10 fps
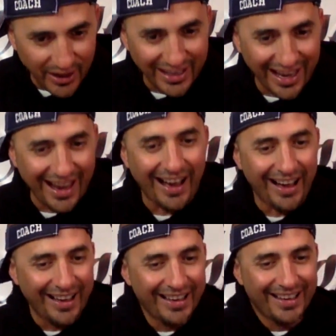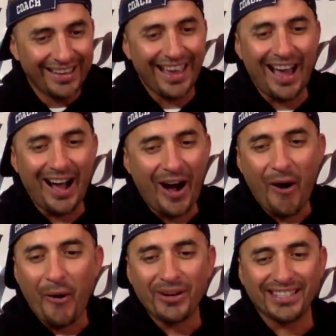Yeah. Yeah.
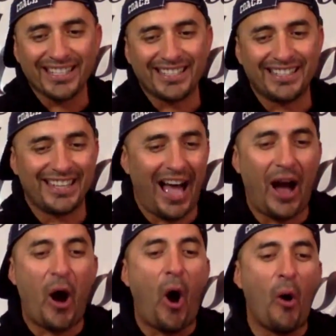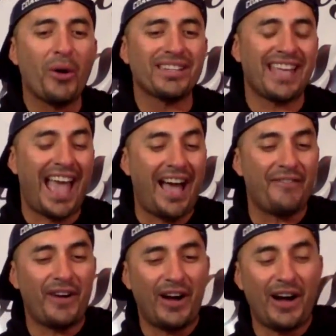I always listen to, I always
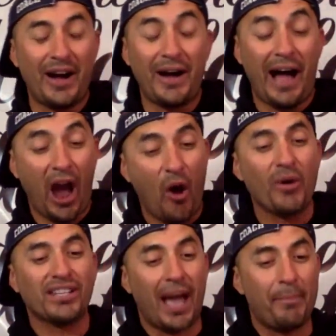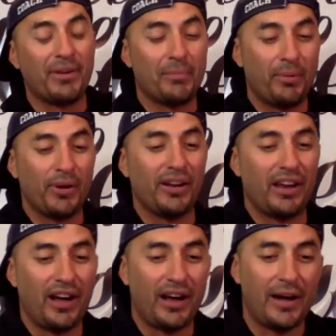have, I always happen to
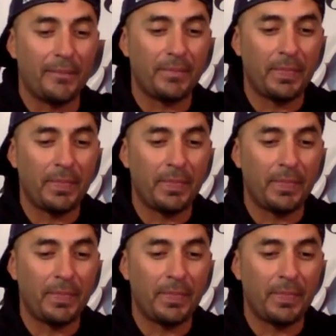put in,